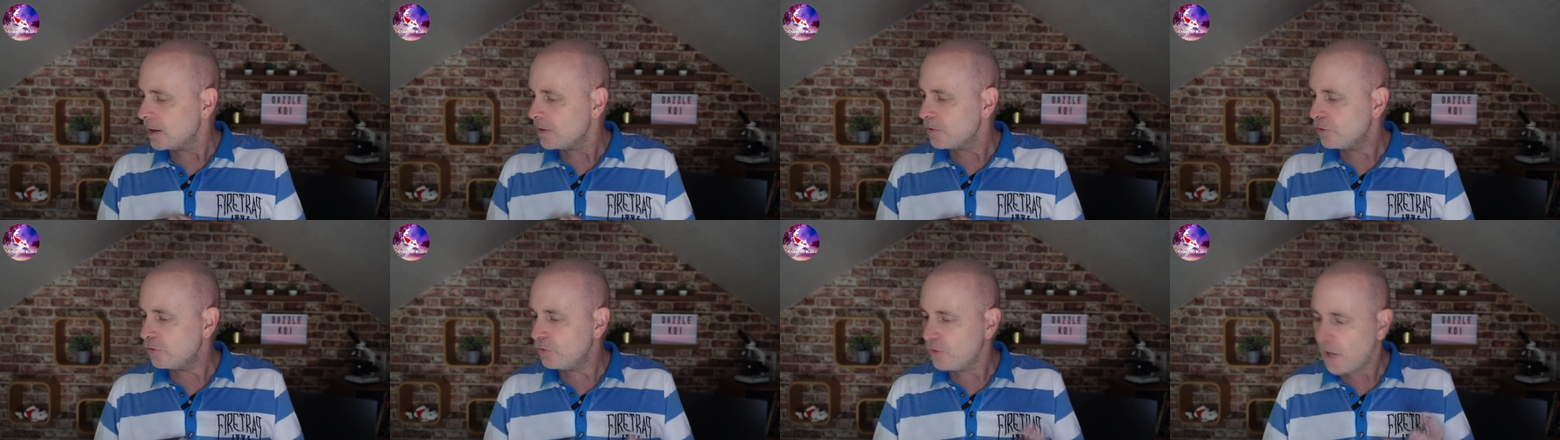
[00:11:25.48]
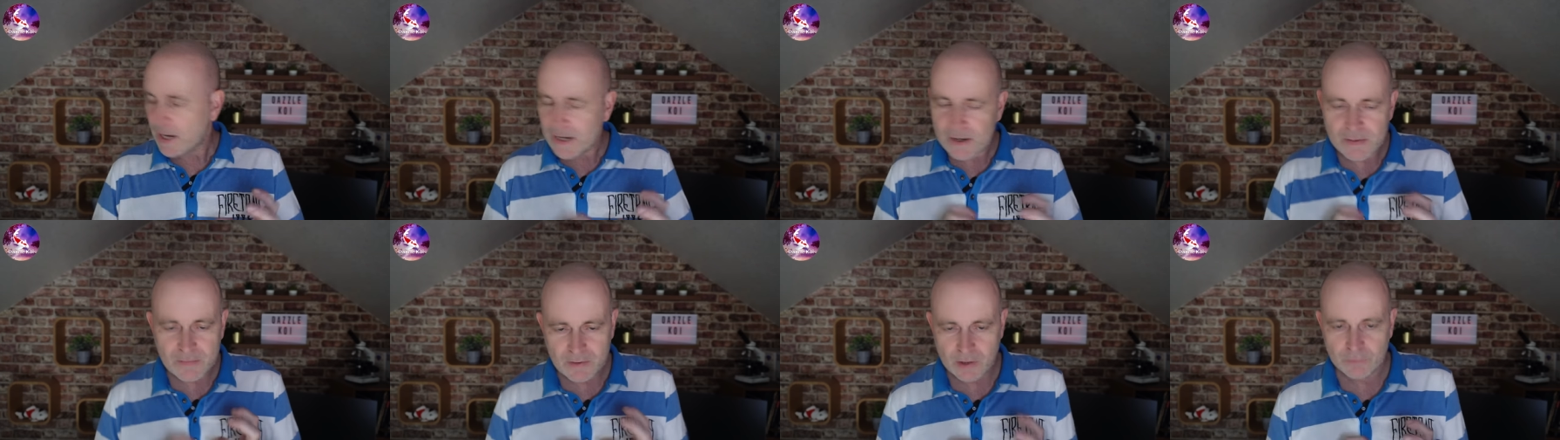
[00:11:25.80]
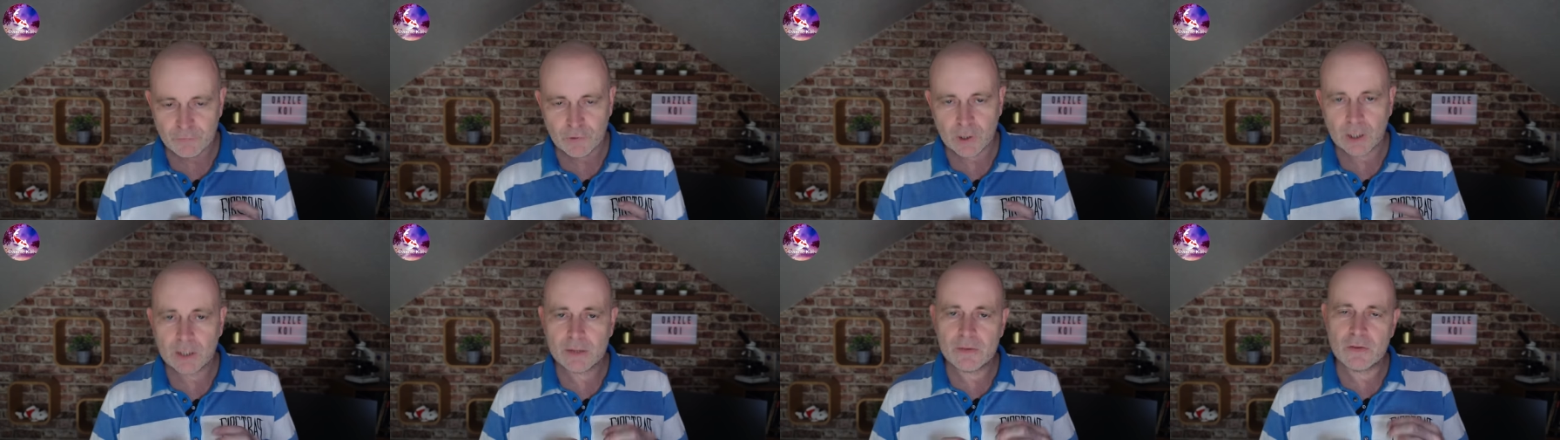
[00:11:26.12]

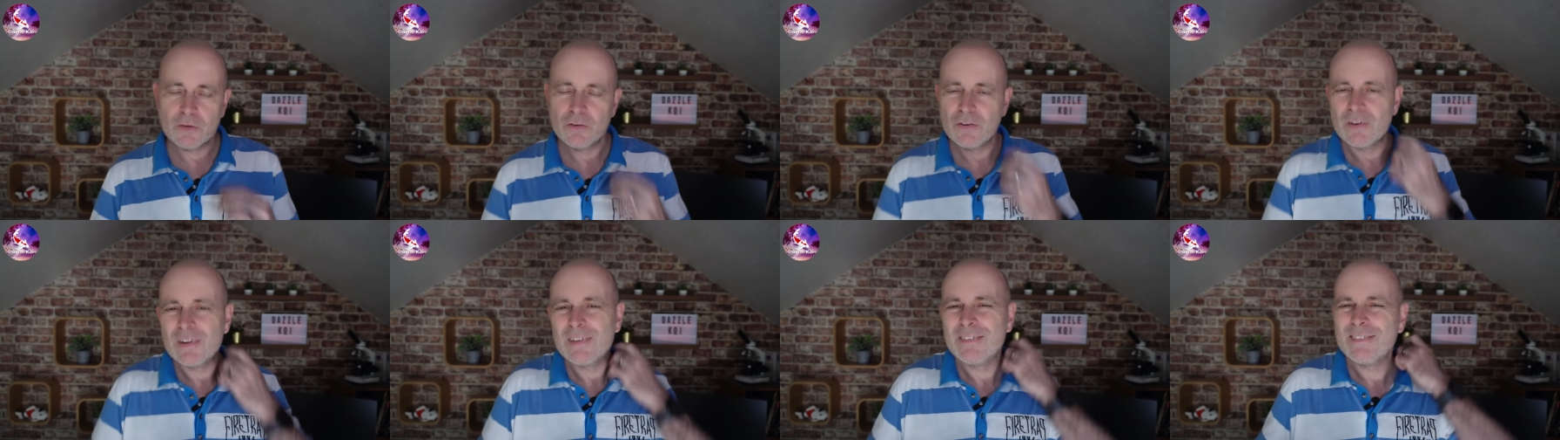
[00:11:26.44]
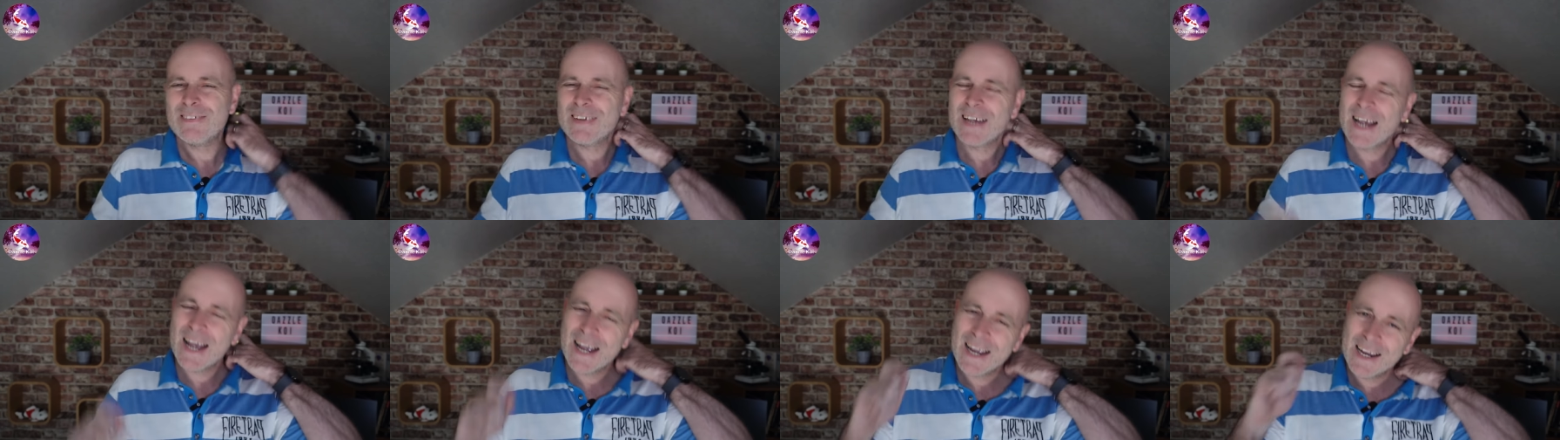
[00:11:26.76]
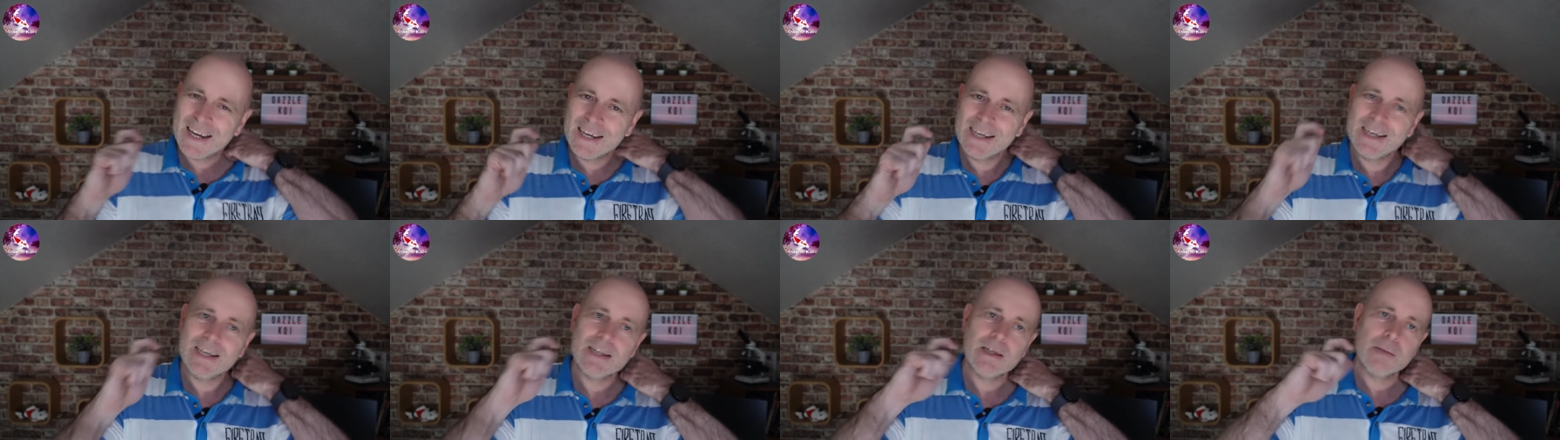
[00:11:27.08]
Scientifically, there's a
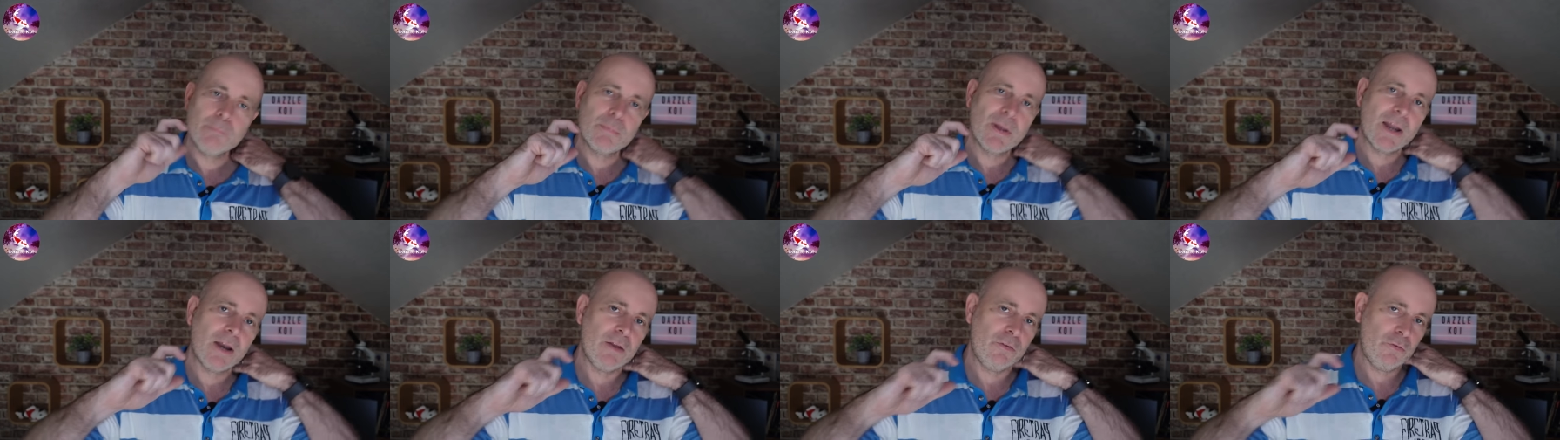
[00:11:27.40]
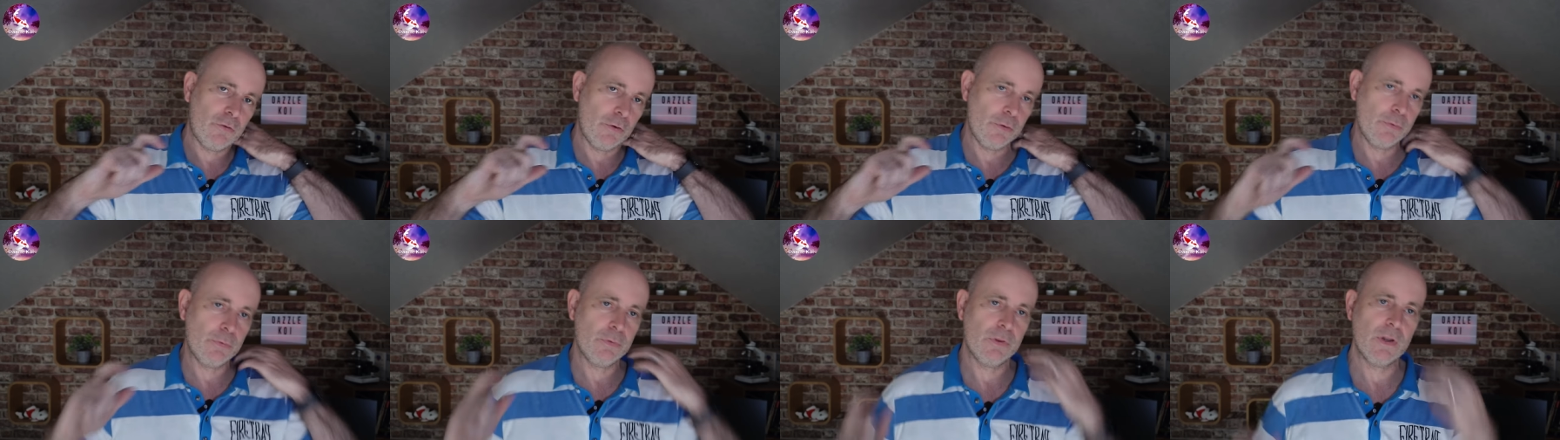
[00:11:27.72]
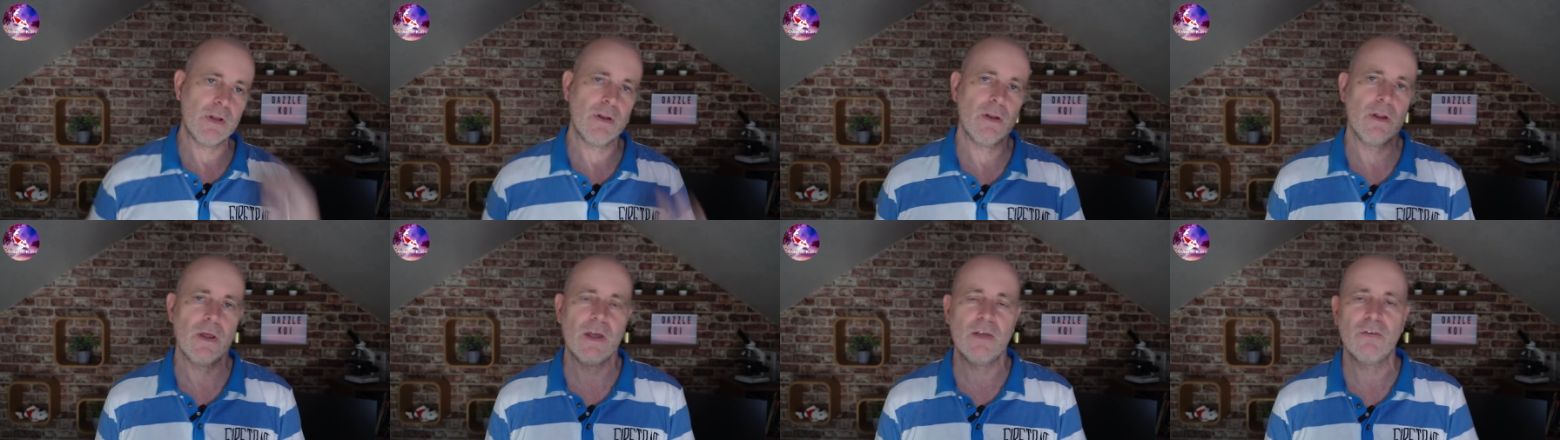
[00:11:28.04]
tiny bit of truth
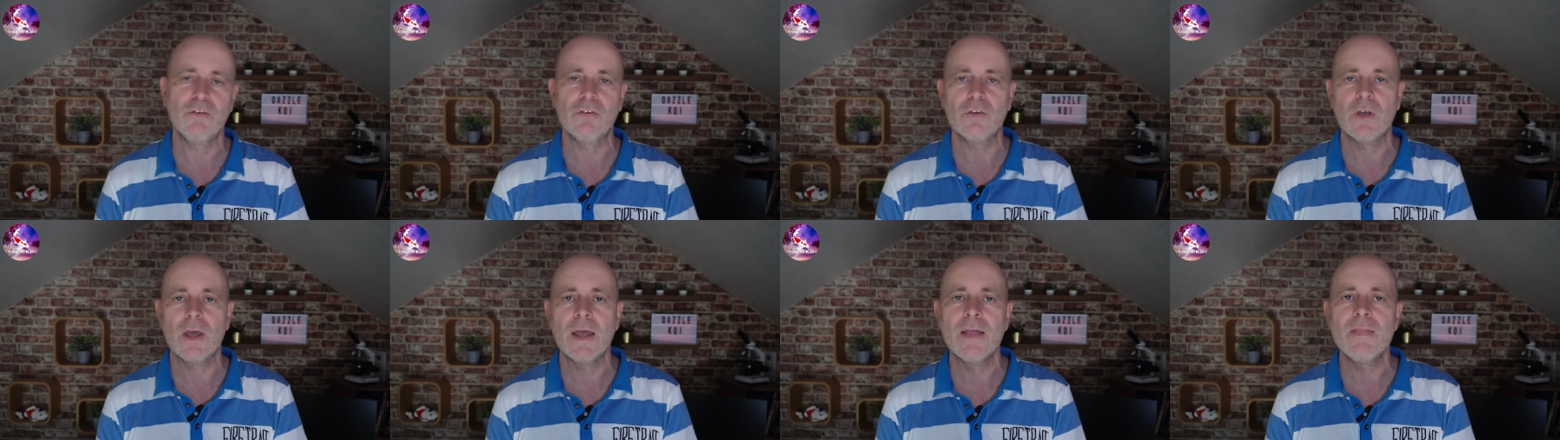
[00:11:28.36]
in this,